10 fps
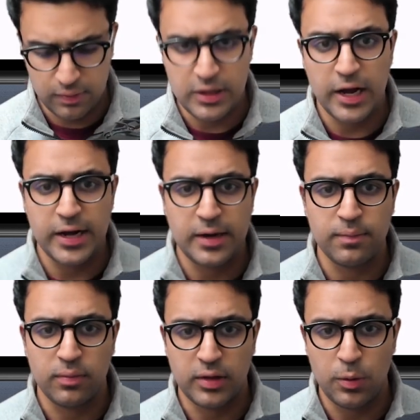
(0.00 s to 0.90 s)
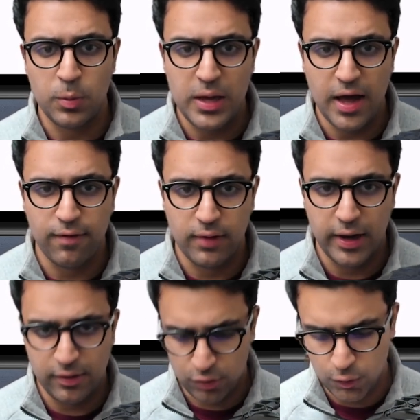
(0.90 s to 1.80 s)
the item that we have,
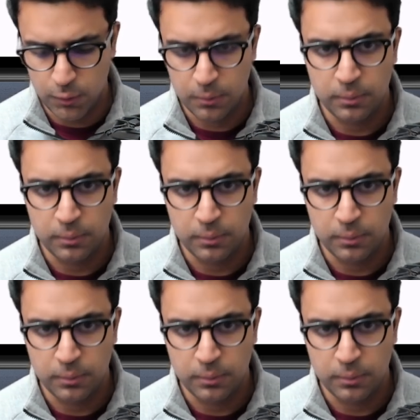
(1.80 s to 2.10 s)
like so.